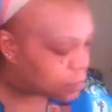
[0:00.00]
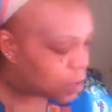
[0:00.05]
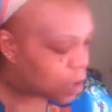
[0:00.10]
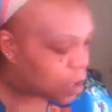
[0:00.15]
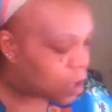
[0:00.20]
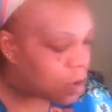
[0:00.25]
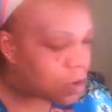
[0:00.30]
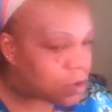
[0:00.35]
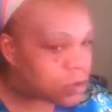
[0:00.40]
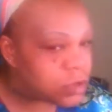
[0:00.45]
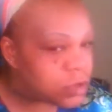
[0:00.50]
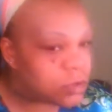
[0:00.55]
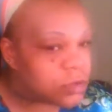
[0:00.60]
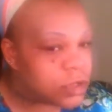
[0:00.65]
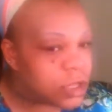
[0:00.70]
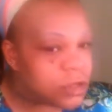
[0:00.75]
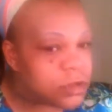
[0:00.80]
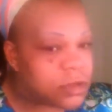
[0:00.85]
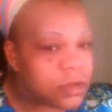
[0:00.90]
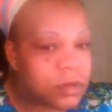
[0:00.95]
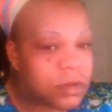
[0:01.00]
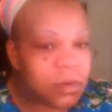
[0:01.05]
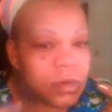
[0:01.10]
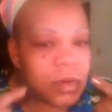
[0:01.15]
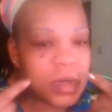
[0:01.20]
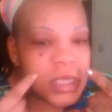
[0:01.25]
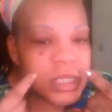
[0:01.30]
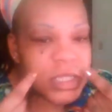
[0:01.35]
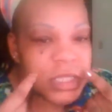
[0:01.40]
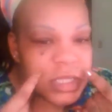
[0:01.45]
I also tend to
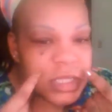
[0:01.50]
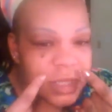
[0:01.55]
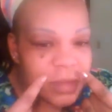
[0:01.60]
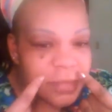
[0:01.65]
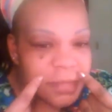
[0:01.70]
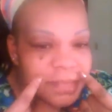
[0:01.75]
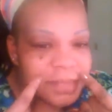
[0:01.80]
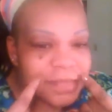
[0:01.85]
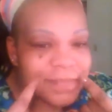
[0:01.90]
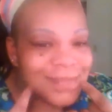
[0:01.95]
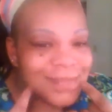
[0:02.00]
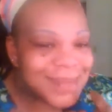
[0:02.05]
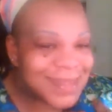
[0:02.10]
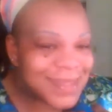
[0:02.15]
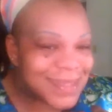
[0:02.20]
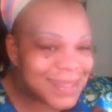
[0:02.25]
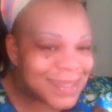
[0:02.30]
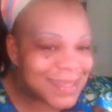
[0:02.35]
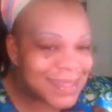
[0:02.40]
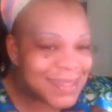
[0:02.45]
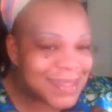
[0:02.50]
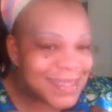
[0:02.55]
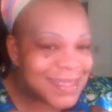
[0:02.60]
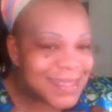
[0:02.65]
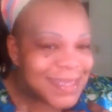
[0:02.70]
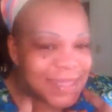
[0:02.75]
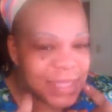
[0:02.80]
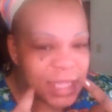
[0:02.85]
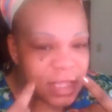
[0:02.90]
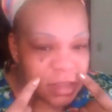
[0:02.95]
crease
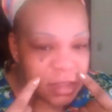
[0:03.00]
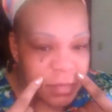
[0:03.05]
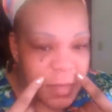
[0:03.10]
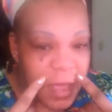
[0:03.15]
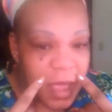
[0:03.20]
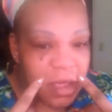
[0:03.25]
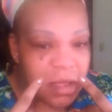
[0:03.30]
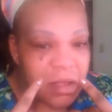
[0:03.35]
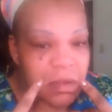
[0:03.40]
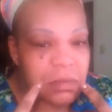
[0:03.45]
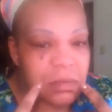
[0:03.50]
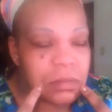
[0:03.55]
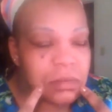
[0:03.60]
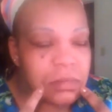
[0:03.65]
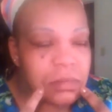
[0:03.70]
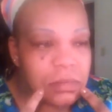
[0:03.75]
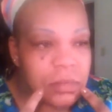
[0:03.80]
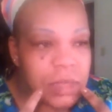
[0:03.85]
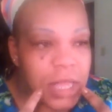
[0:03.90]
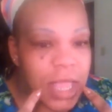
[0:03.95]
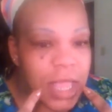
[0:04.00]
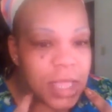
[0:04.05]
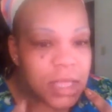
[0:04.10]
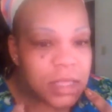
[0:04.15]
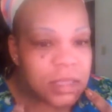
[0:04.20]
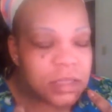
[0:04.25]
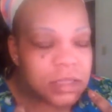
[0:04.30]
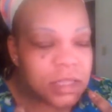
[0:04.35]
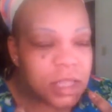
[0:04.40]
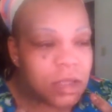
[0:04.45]
the smile
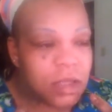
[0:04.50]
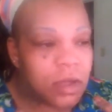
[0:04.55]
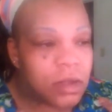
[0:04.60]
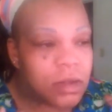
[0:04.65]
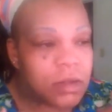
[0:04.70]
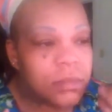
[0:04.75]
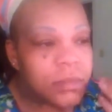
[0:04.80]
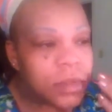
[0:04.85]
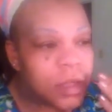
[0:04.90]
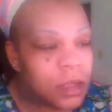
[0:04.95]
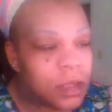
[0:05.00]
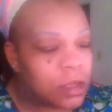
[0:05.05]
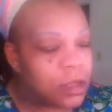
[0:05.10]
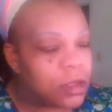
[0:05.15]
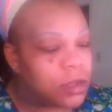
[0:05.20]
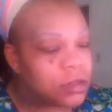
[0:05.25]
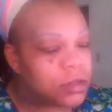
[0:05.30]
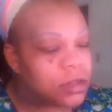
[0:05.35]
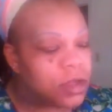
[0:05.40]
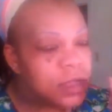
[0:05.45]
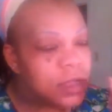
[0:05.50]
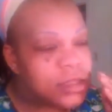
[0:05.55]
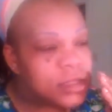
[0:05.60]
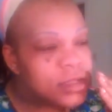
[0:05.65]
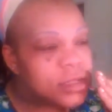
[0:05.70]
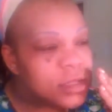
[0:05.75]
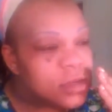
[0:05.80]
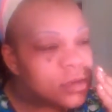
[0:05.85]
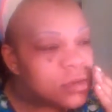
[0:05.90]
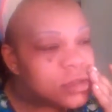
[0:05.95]
lines, they call them. So I
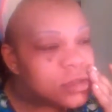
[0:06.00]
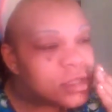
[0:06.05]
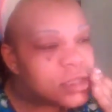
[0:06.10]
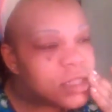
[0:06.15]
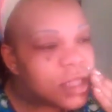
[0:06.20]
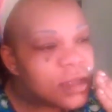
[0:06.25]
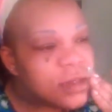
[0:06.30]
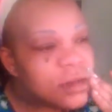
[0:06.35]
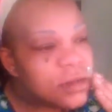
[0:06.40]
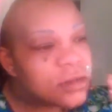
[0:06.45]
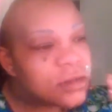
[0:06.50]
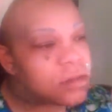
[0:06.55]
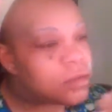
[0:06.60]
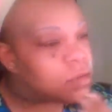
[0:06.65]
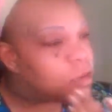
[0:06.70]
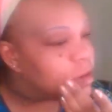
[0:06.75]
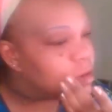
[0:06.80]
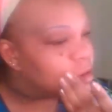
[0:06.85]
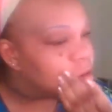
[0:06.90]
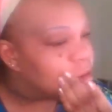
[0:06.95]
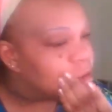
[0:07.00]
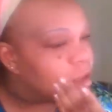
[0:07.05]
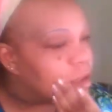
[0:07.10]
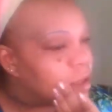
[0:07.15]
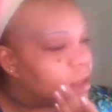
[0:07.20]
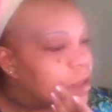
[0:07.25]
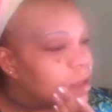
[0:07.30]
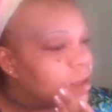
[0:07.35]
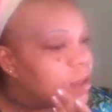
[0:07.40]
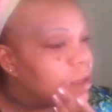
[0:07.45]
usually take a little and
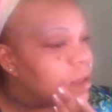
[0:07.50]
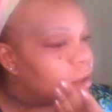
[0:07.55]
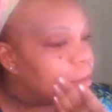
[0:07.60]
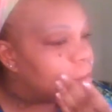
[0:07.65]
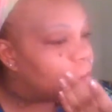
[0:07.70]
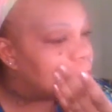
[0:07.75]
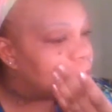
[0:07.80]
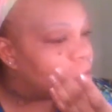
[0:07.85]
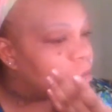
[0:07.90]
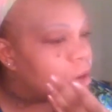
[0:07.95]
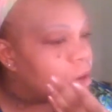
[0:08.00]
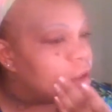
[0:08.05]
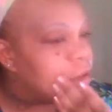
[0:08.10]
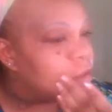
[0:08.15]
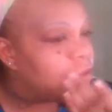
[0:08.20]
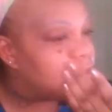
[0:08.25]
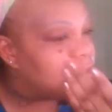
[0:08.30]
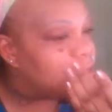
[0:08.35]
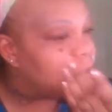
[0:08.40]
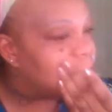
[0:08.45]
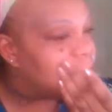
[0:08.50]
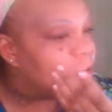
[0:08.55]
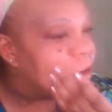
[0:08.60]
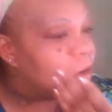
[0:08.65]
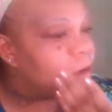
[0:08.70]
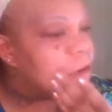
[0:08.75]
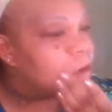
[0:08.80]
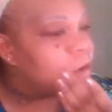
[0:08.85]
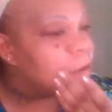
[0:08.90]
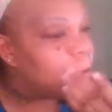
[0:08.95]
dab around there.